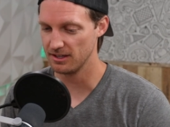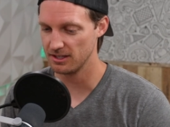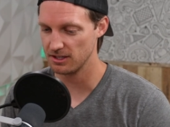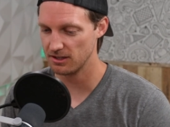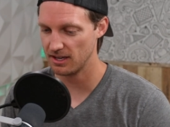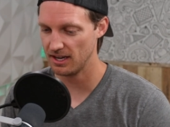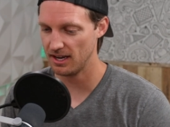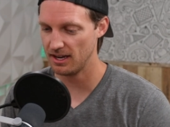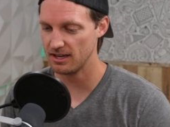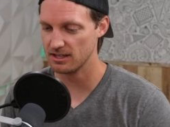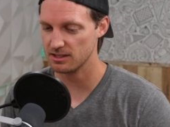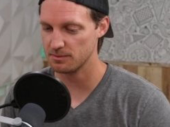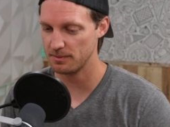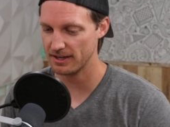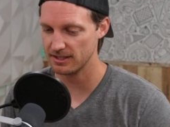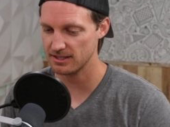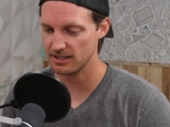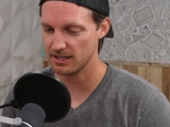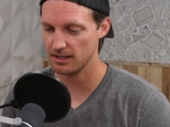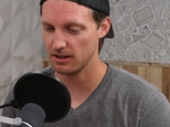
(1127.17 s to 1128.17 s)
You can't
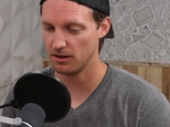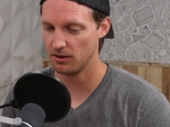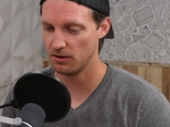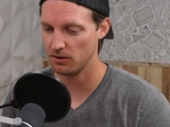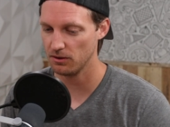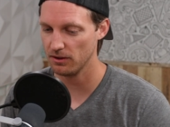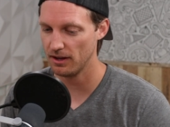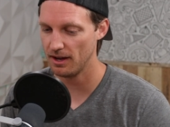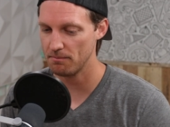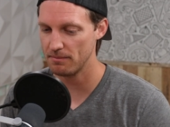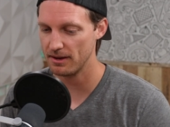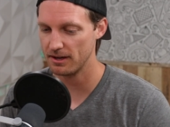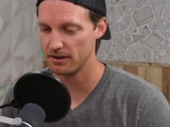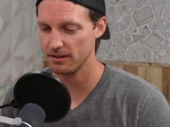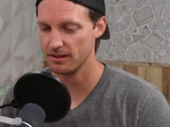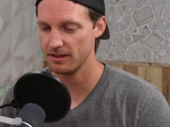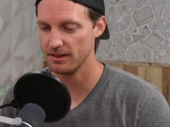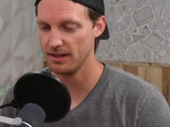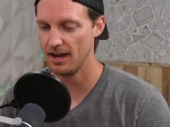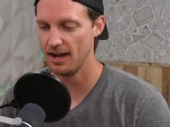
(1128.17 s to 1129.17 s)
expect to get a whole lot better
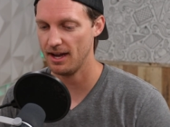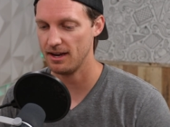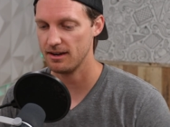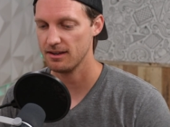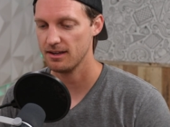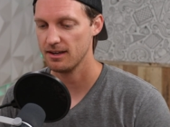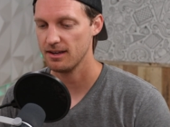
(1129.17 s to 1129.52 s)
than that.